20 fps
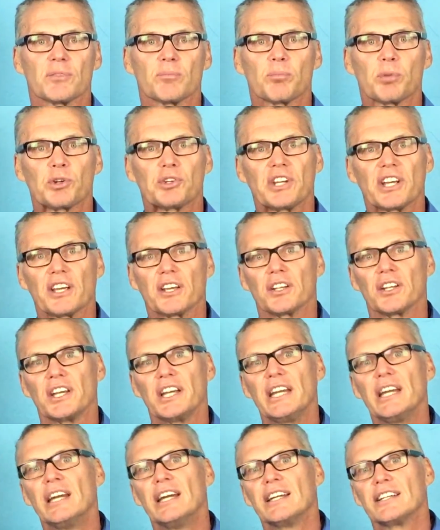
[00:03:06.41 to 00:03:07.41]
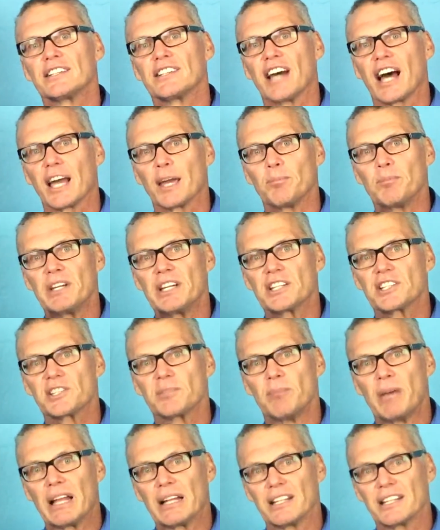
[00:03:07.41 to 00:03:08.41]
particularly diabetes
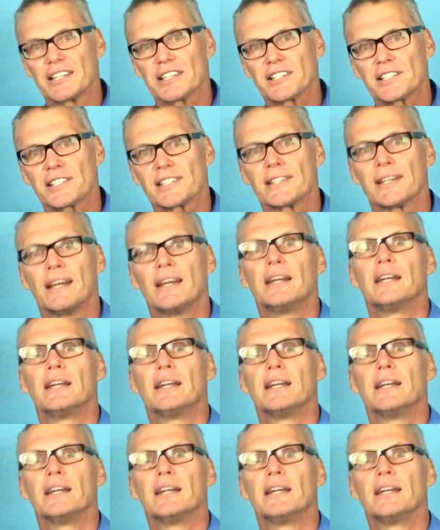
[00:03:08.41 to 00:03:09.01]
mellitus,